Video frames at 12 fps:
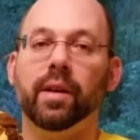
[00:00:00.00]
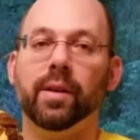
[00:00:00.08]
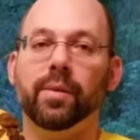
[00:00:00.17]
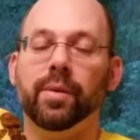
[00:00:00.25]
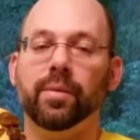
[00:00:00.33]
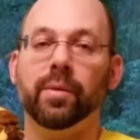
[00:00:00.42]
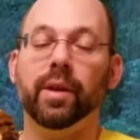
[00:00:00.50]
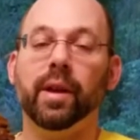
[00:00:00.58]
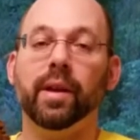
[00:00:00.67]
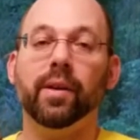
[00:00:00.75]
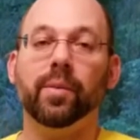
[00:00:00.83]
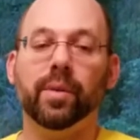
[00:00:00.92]
I would throw that
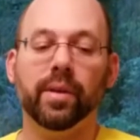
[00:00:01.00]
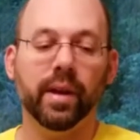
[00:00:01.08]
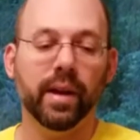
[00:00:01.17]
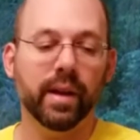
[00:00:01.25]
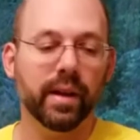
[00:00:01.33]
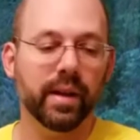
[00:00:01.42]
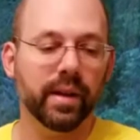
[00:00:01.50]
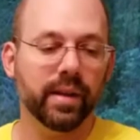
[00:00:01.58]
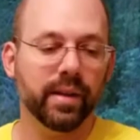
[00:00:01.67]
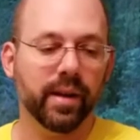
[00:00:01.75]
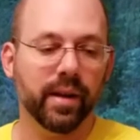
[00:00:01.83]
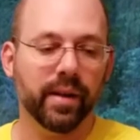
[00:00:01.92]
out,
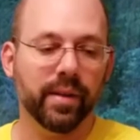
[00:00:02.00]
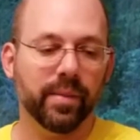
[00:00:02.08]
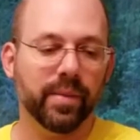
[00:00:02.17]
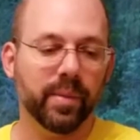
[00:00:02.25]
but